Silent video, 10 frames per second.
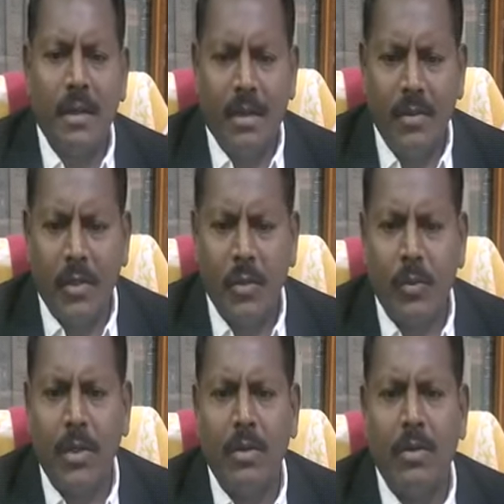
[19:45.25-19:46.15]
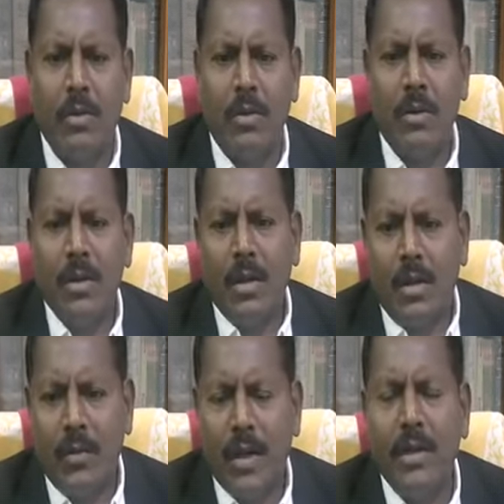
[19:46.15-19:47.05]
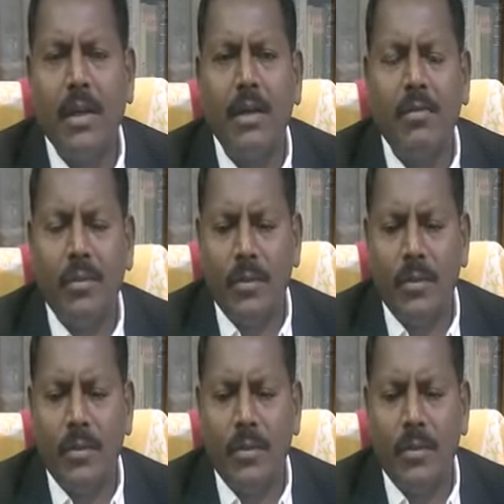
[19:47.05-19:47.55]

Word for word: of the Supreme Court of Article,